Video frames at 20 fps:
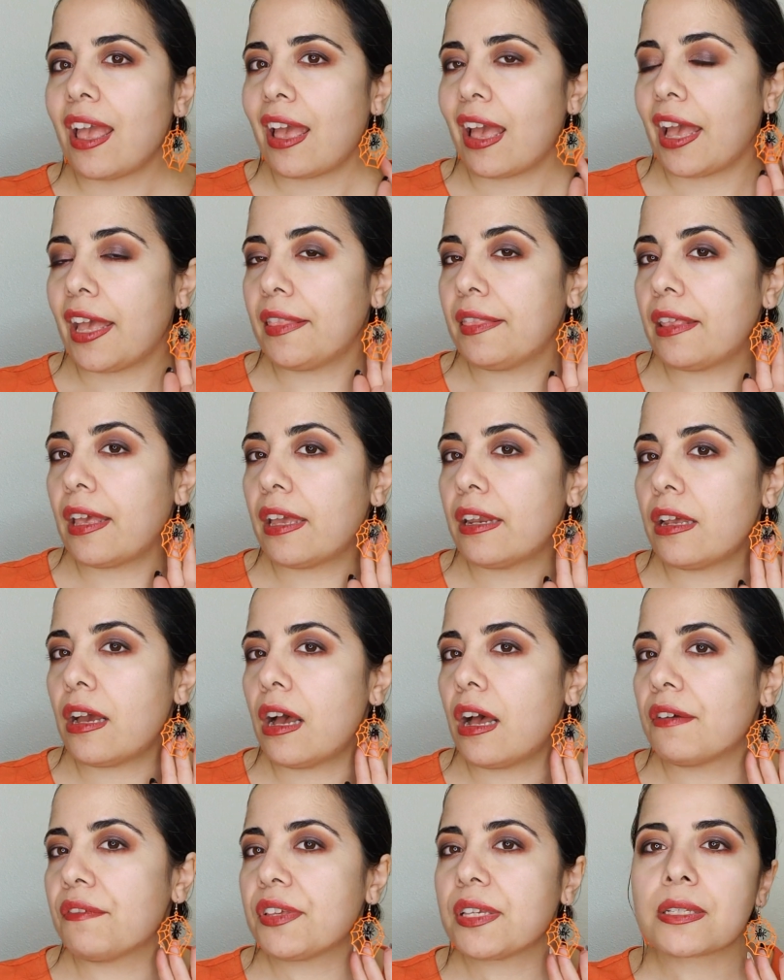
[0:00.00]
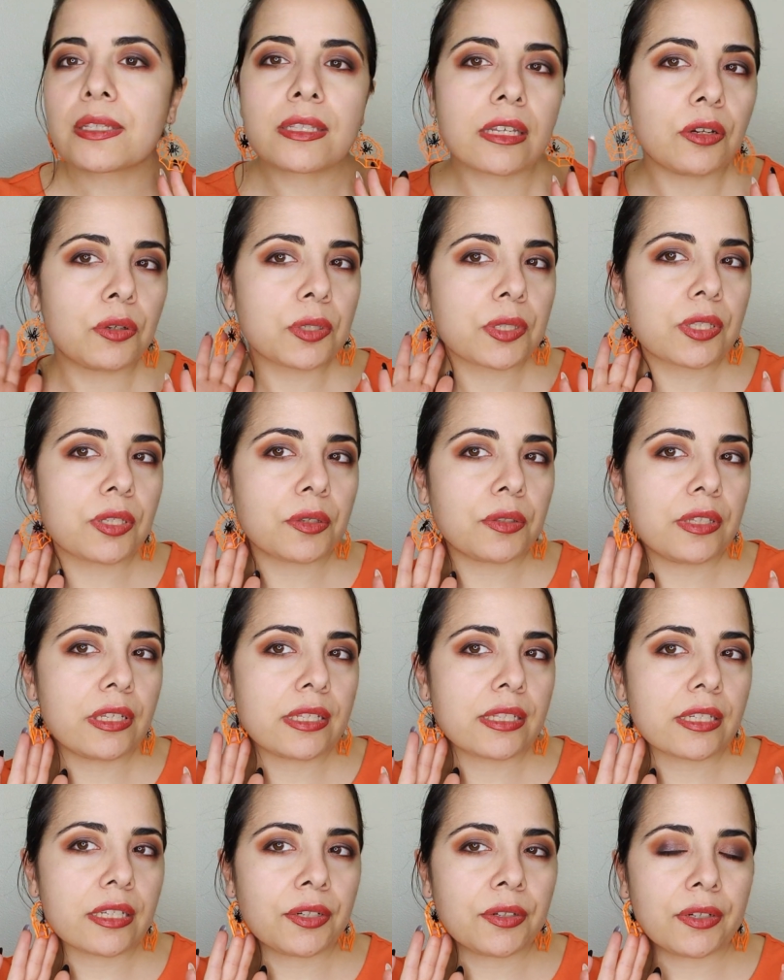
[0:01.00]
And then obviously also
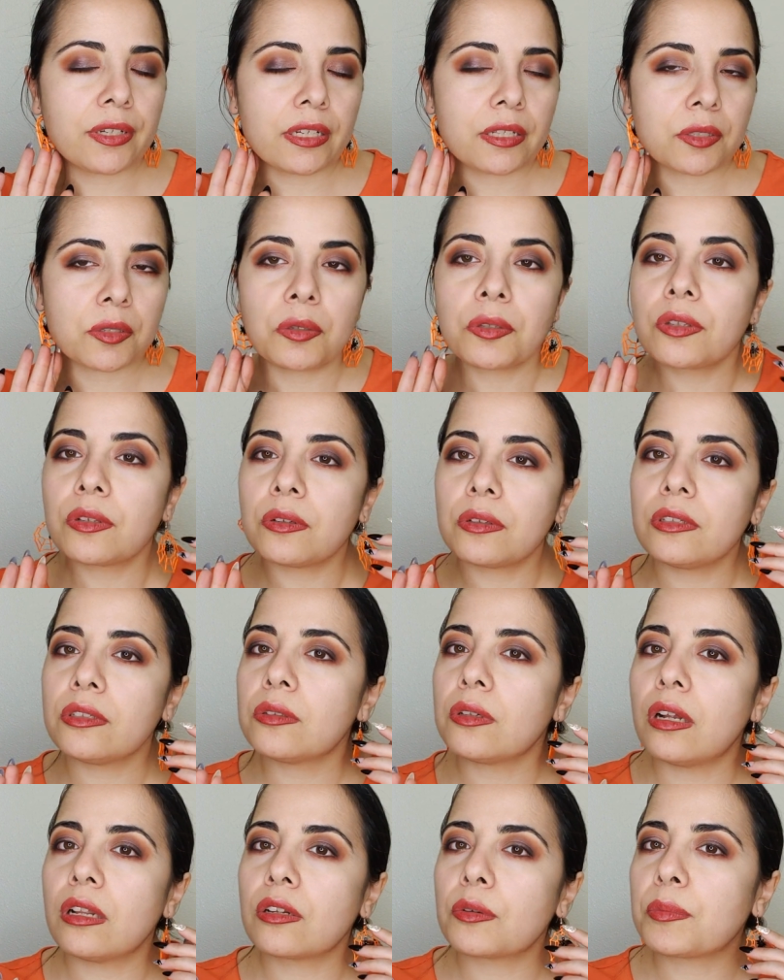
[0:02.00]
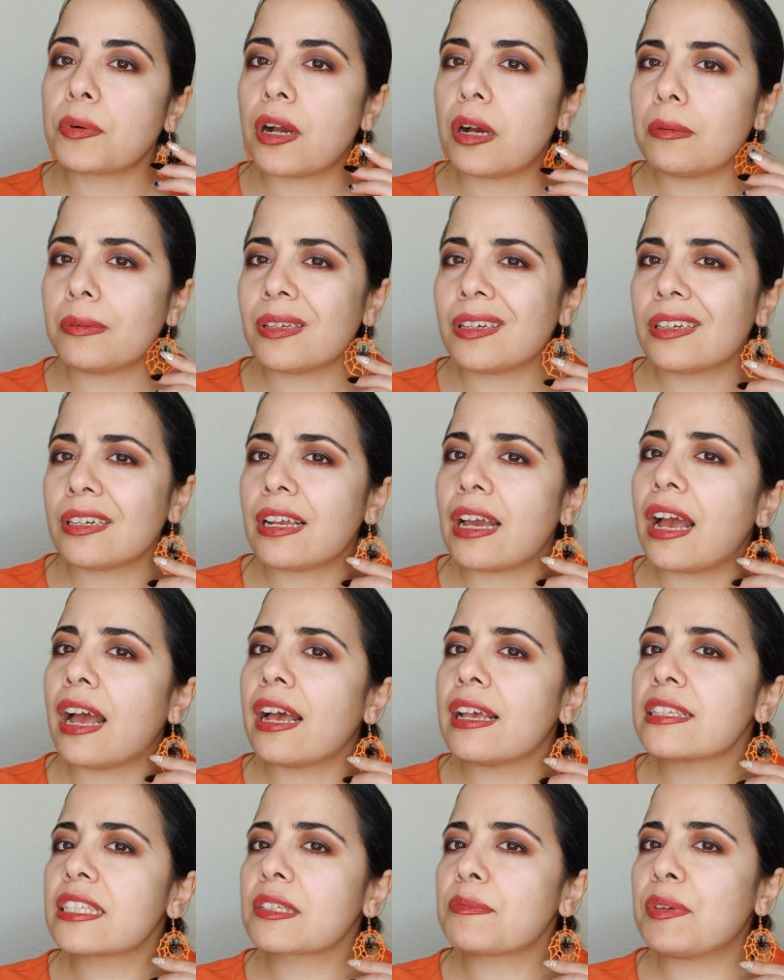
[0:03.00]
these earrings, although you all are probably going to
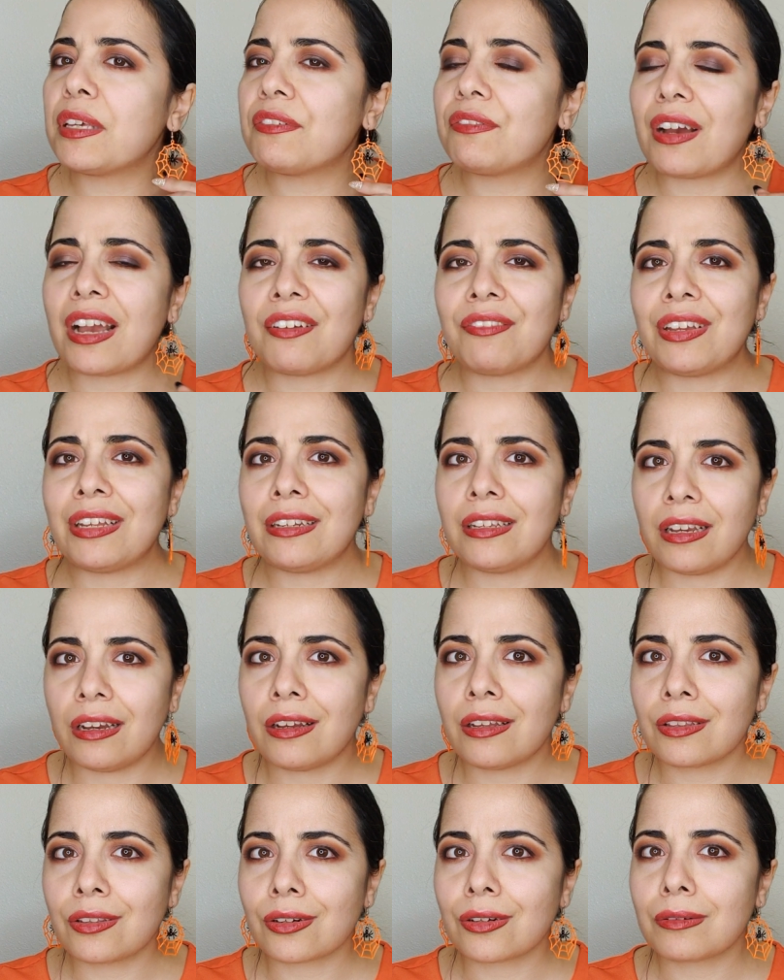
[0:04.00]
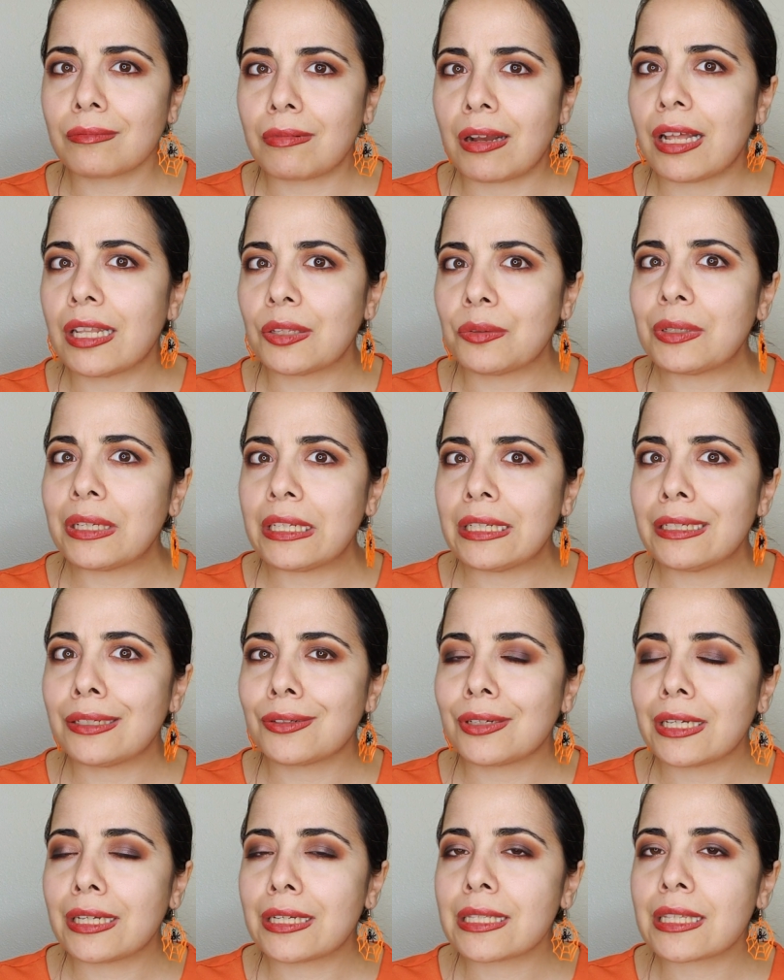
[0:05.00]
ask me if I have any other Halloween
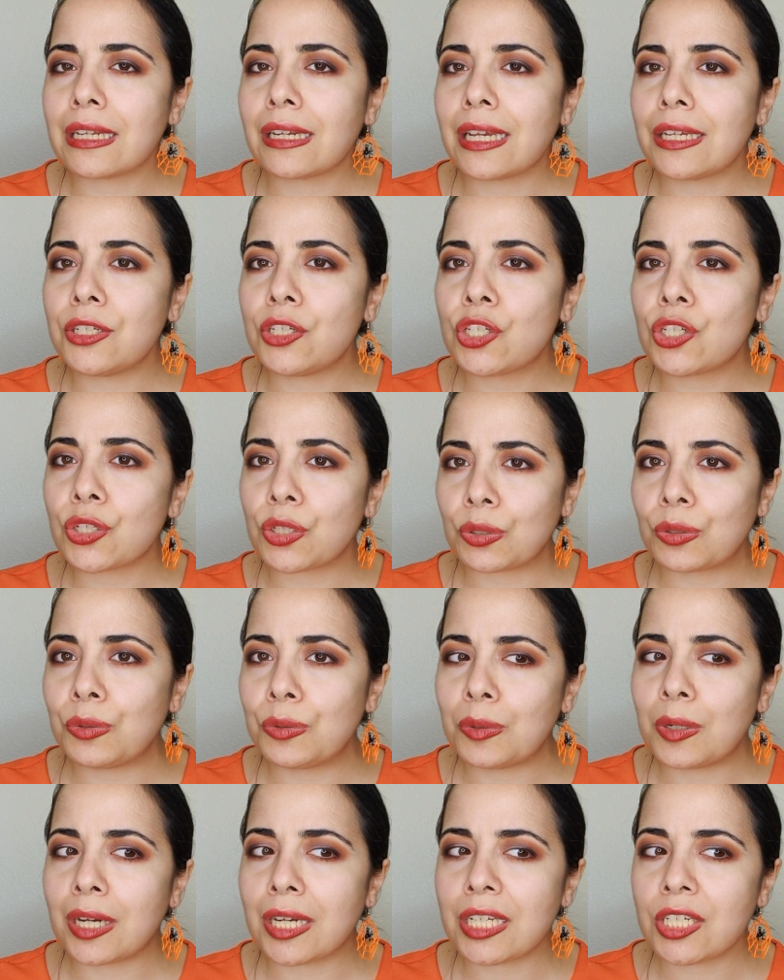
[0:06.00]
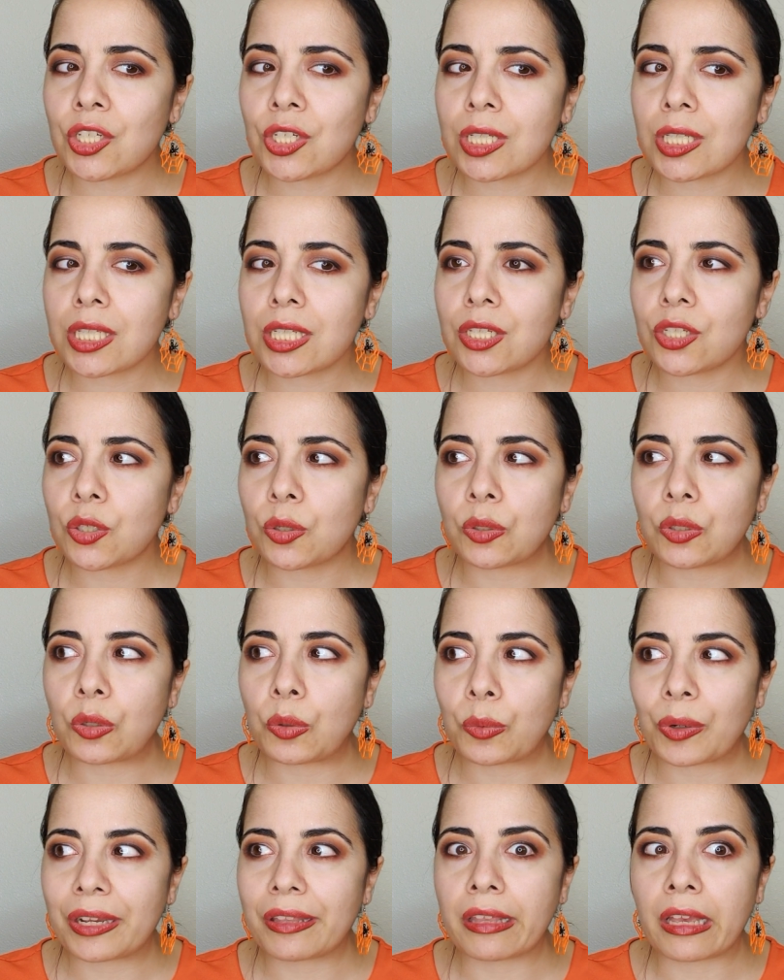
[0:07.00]
earrings, and I do. I just don't know
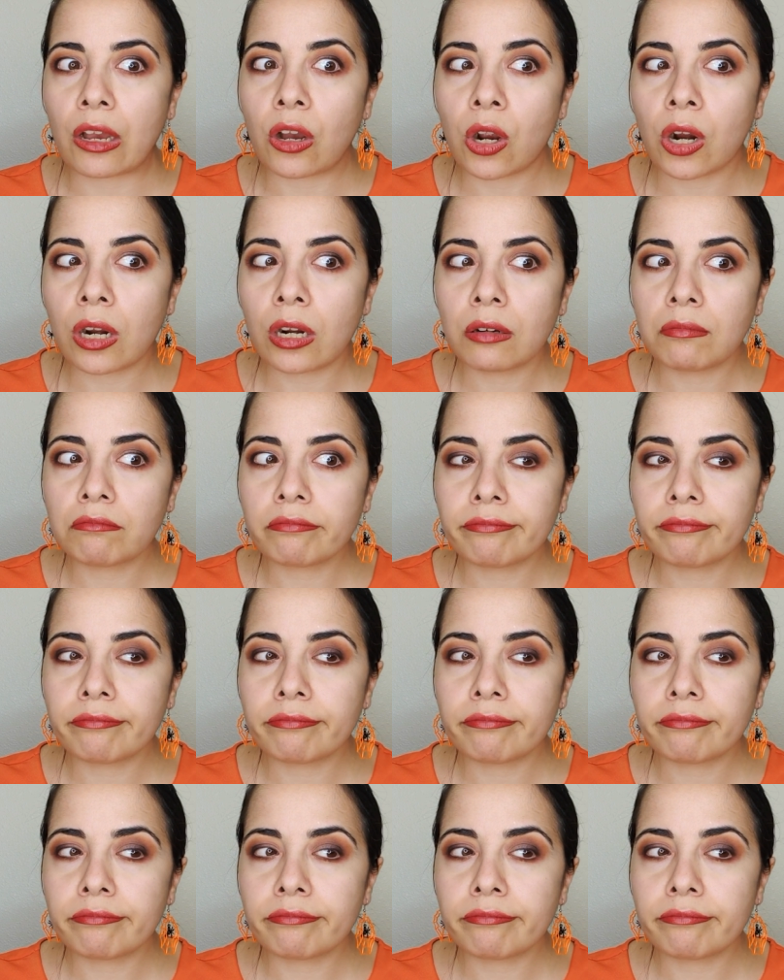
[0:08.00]
where they are.